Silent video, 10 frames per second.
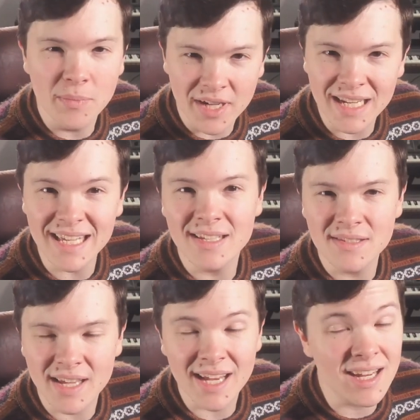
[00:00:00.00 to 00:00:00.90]
but it
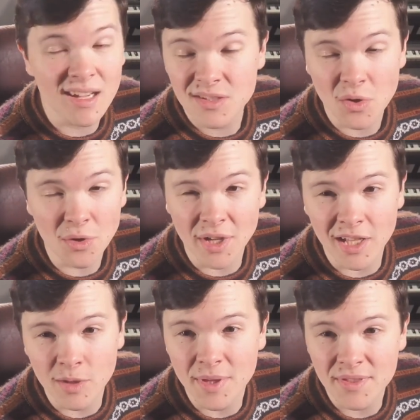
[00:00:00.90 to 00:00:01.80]
is a non-tonal
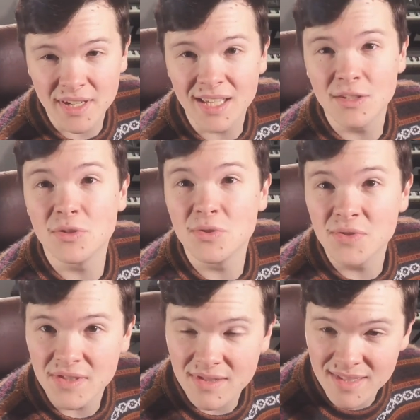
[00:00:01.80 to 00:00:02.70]
element that
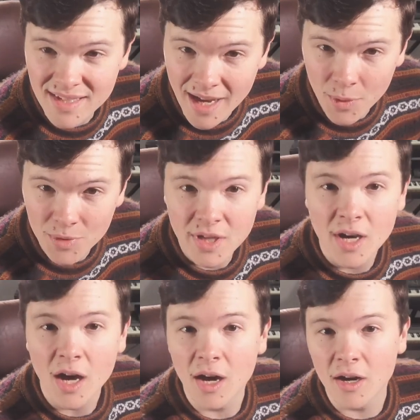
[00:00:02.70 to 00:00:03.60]
introduces the sound
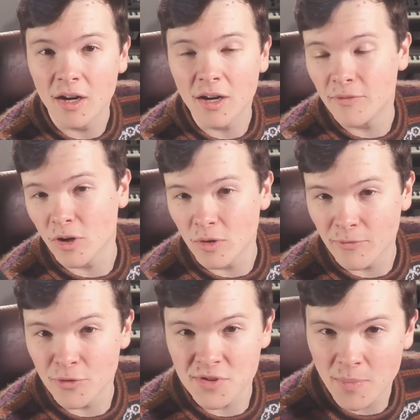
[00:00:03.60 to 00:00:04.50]
of our
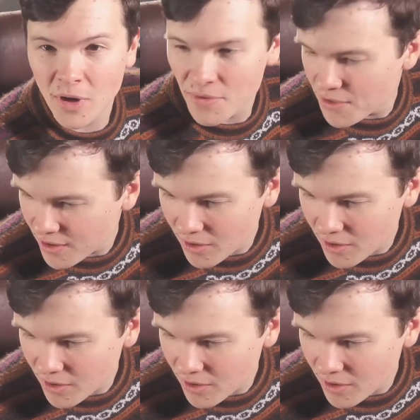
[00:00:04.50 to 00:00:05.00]
first part